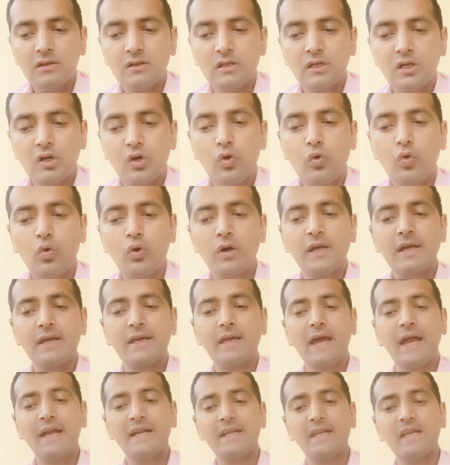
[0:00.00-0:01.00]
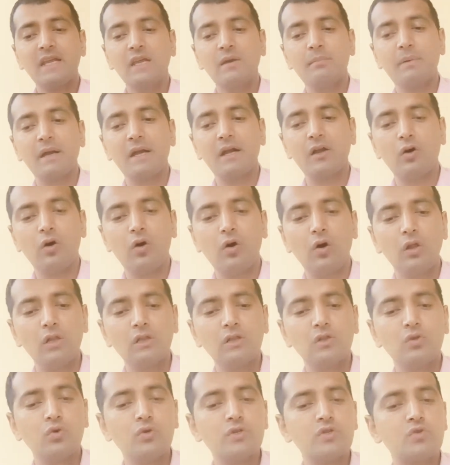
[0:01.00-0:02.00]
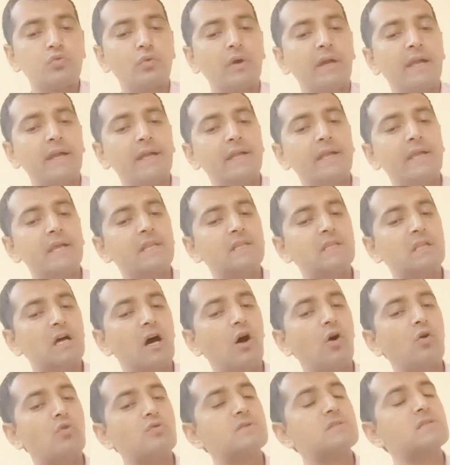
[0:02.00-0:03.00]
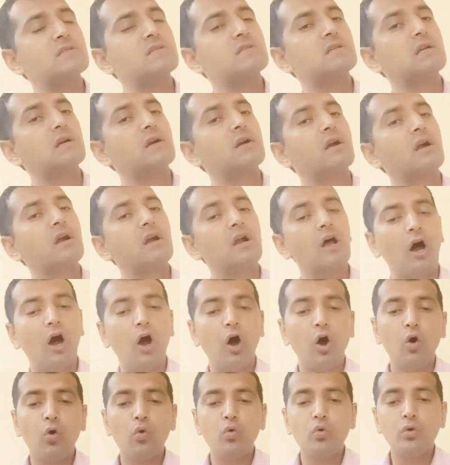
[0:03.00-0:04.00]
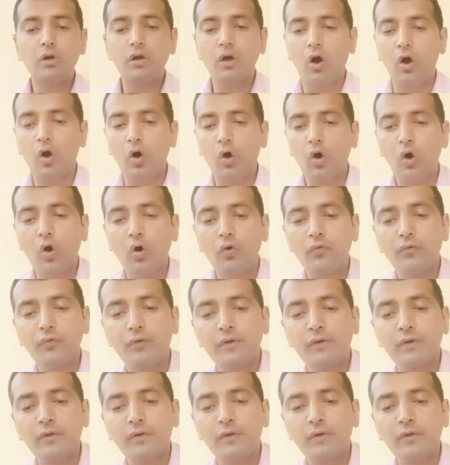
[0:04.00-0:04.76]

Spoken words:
could get him and all those 20,000 children out of